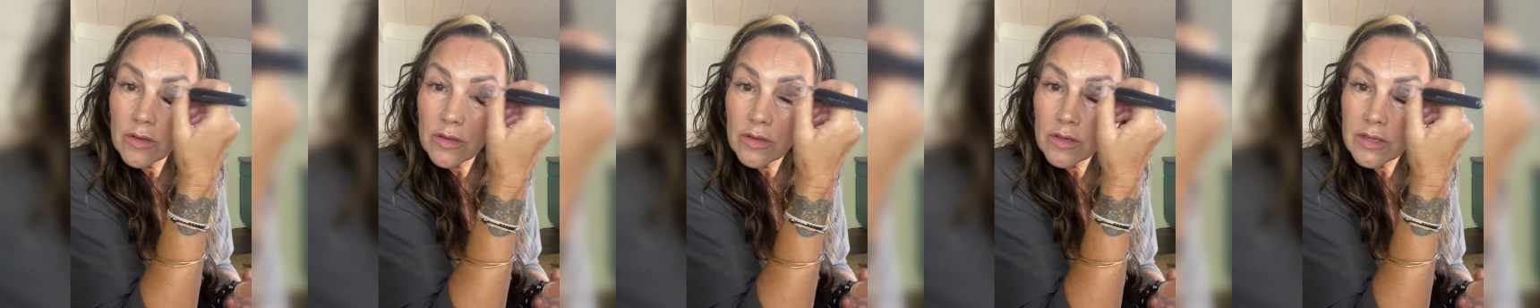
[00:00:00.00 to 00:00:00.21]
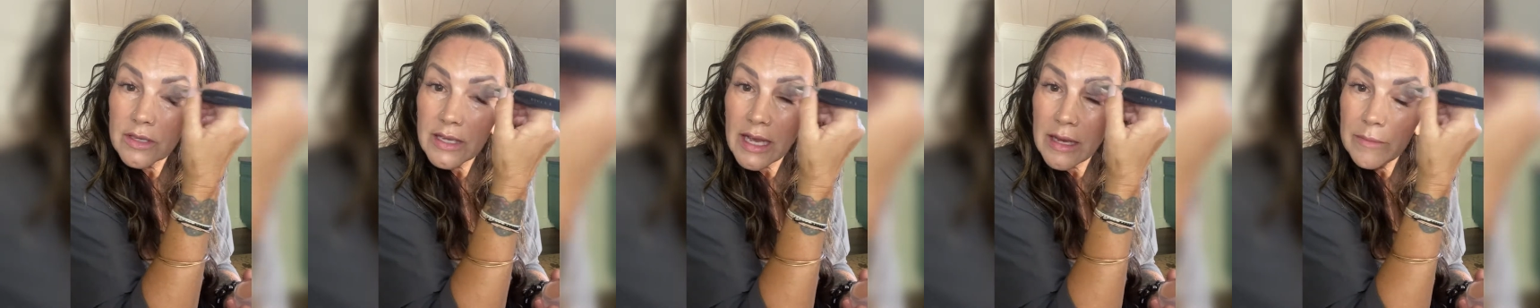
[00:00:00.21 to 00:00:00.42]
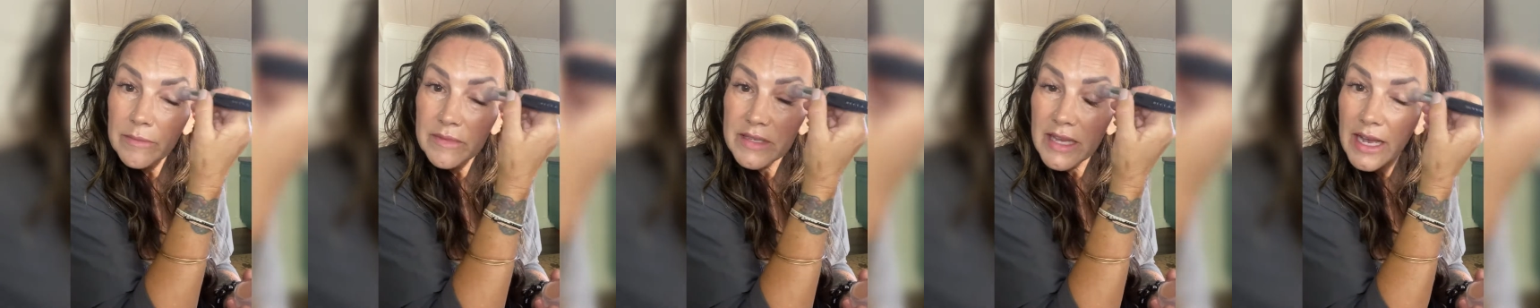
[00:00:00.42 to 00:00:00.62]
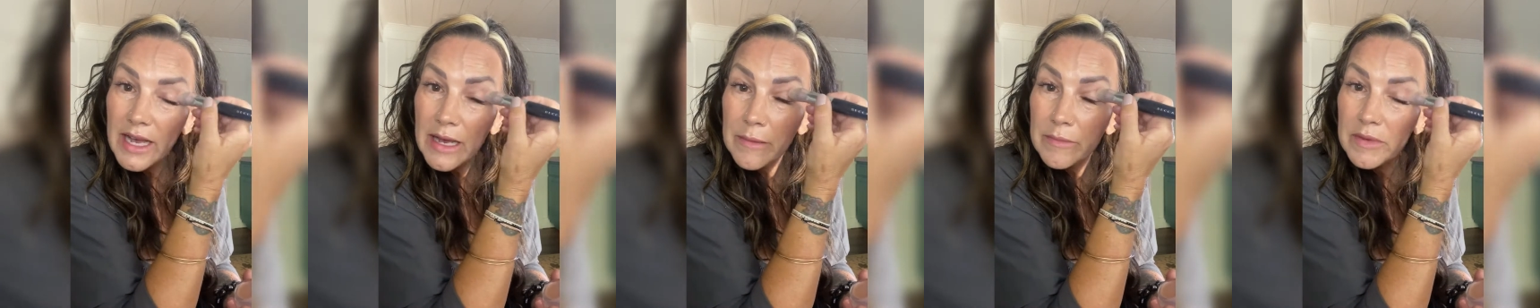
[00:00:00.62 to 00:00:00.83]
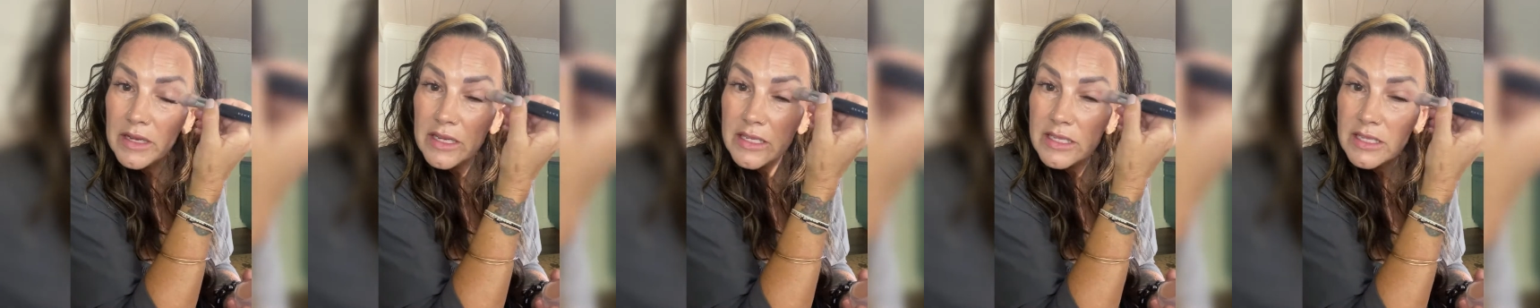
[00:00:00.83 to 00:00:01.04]
tap, tap,
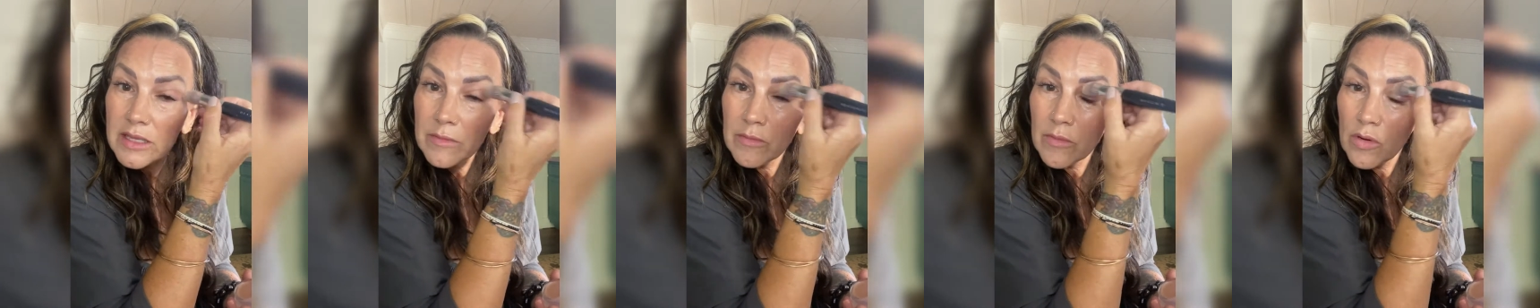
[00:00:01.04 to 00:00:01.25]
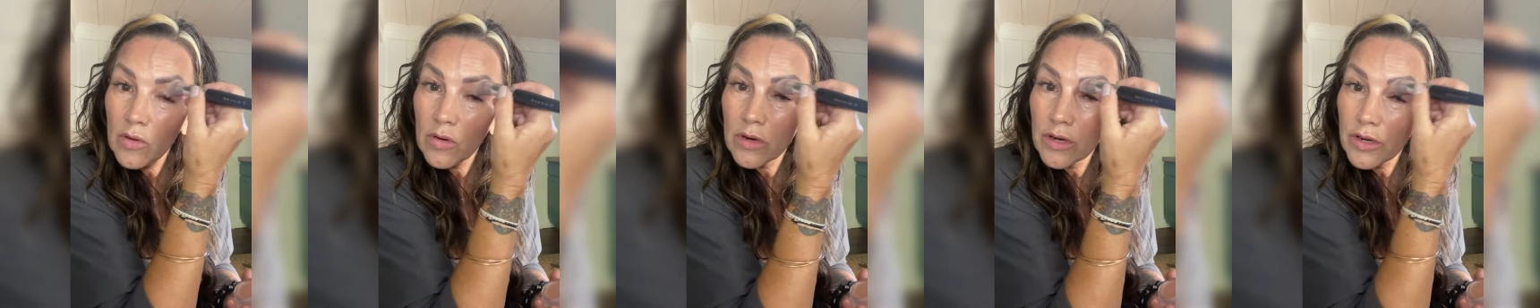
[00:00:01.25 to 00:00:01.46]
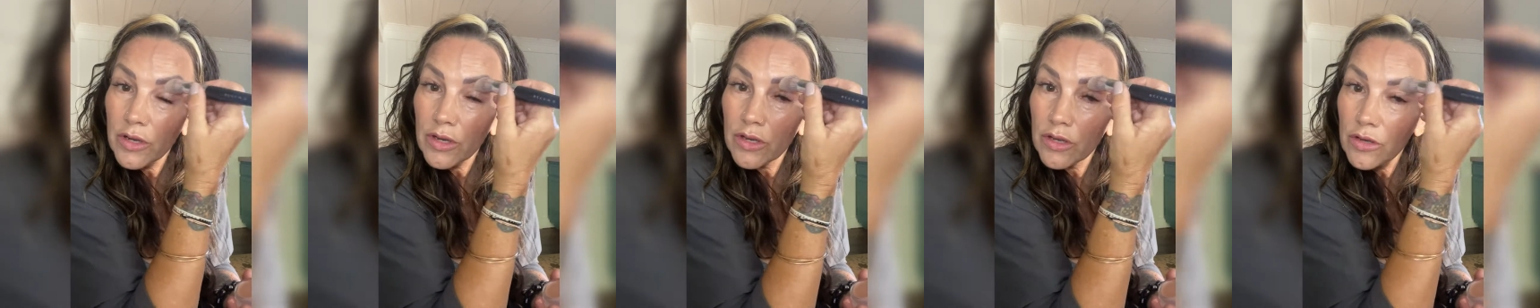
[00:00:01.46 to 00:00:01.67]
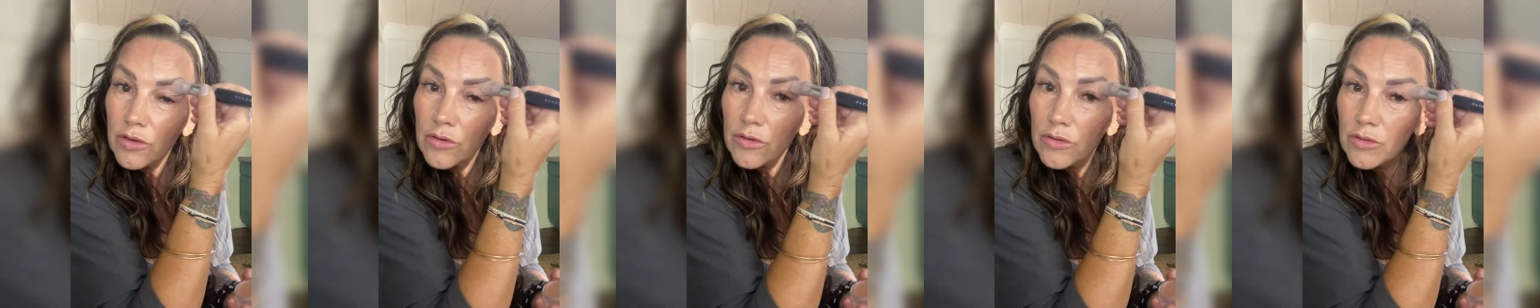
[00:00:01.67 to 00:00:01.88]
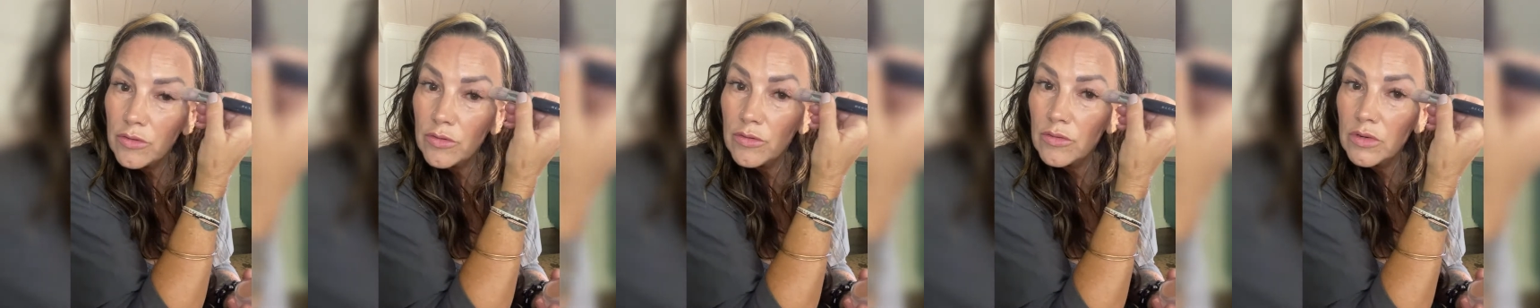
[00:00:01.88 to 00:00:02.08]
because the more
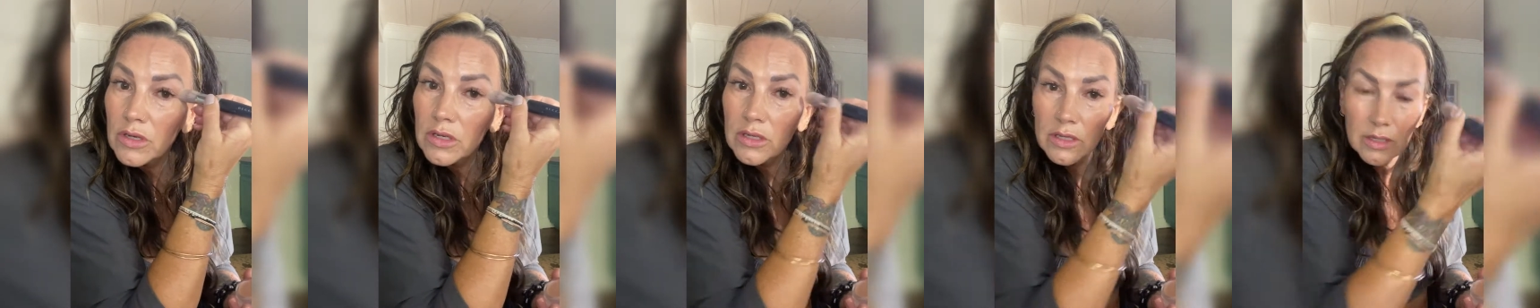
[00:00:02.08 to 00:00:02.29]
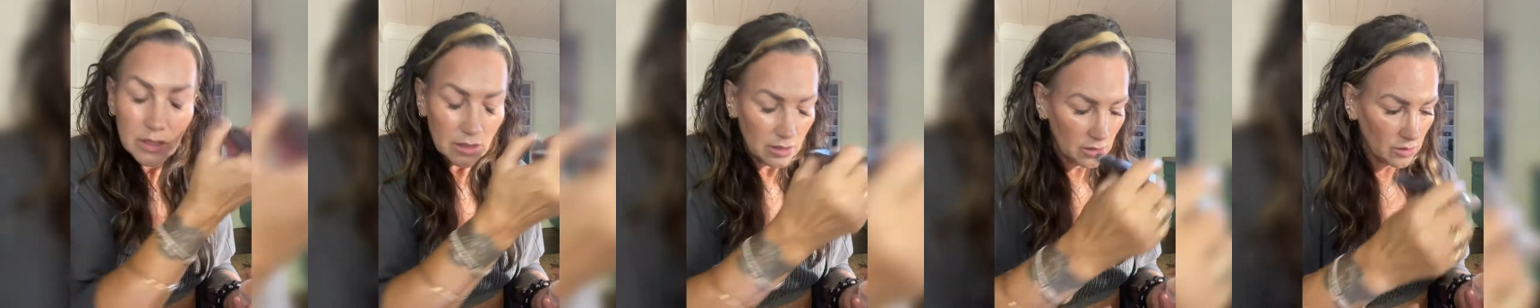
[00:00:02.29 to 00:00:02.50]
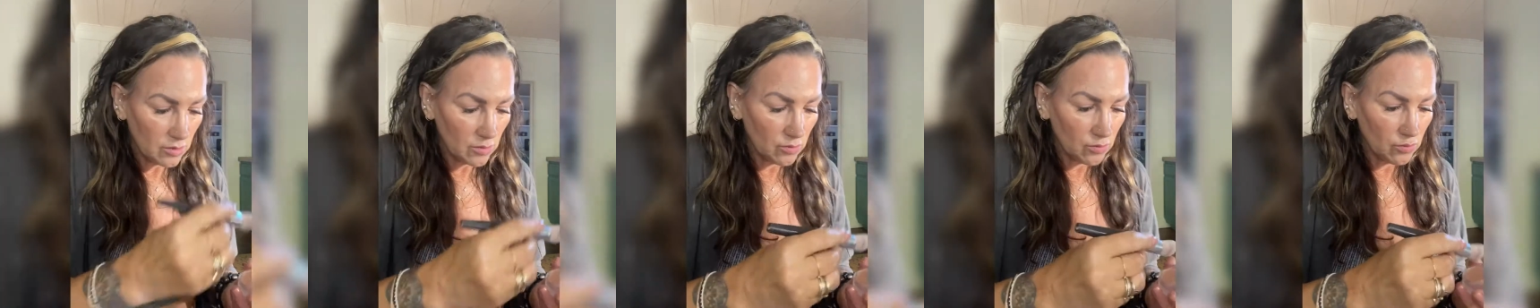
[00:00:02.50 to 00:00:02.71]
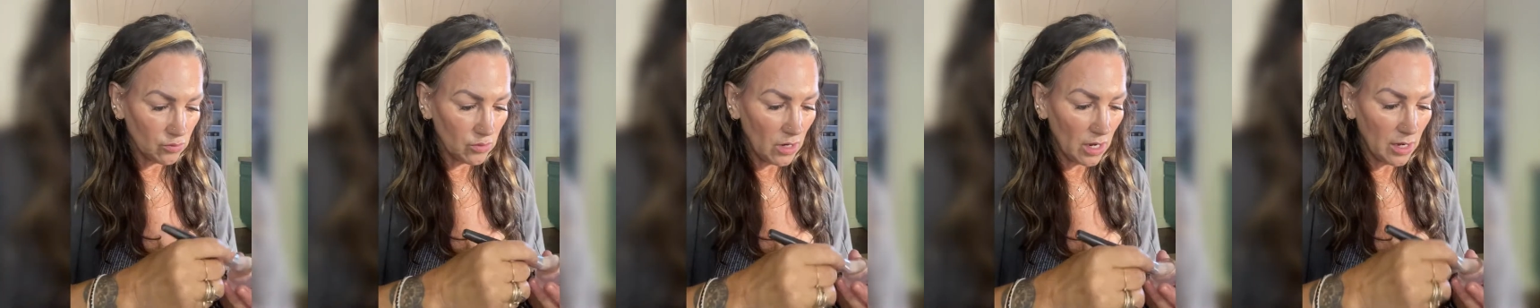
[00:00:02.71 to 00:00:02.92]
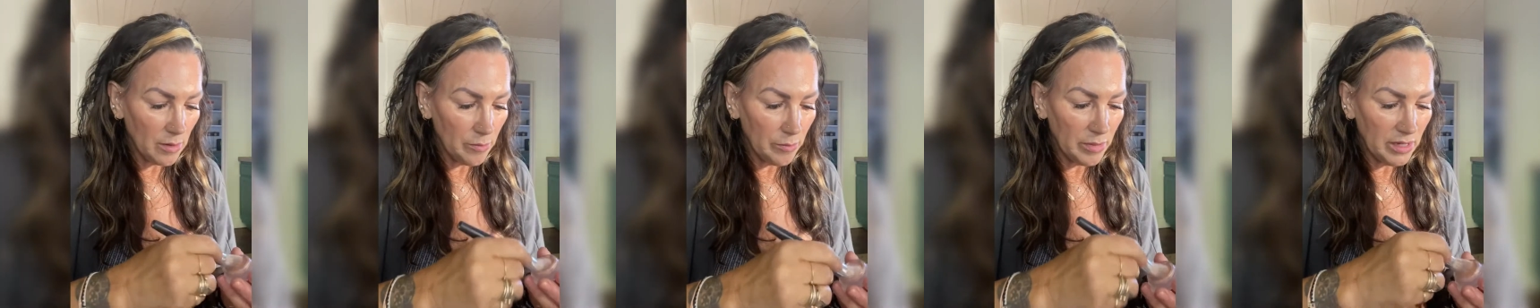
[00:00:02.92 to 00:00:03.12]
you
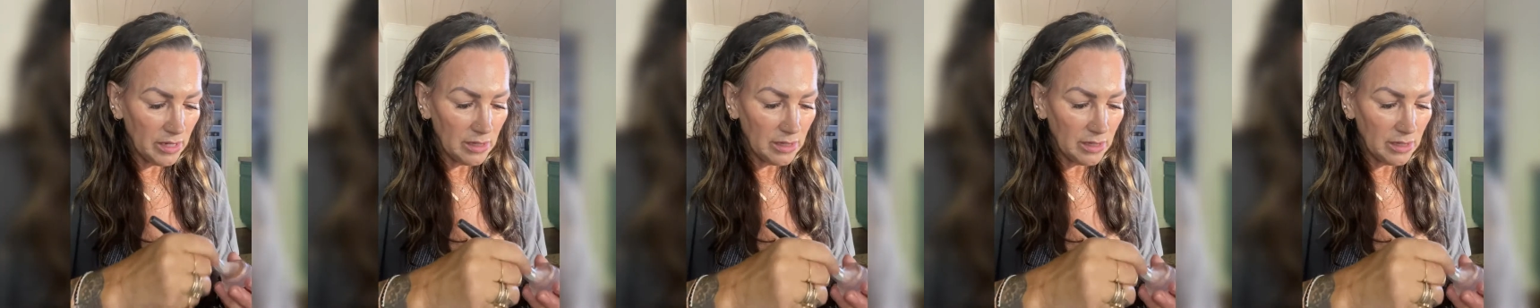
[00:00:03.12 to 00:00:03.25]
rub,